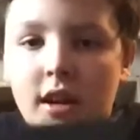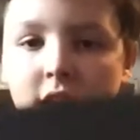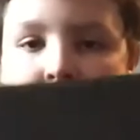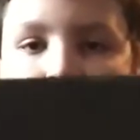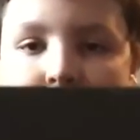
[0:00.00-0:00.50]

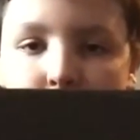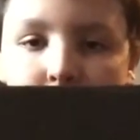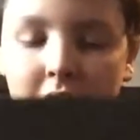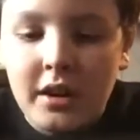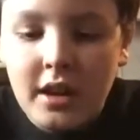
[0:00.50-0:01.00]
Another
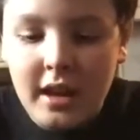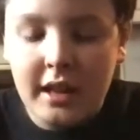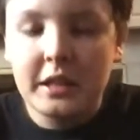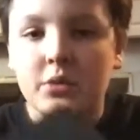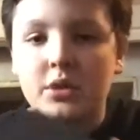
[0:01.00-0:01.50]
one.
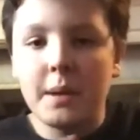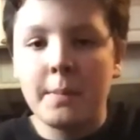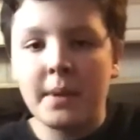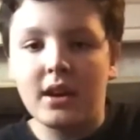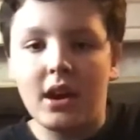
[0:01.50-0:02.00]
And this one's a
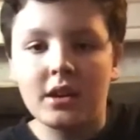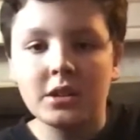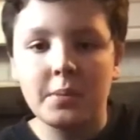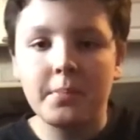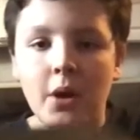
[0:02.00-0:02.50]
bit bigger,
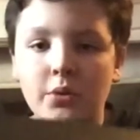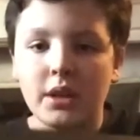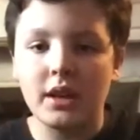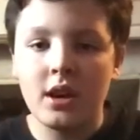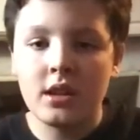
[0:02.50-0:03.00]
it's a bit
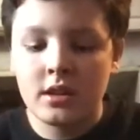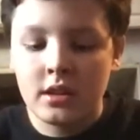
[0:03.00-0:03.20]
bulkier.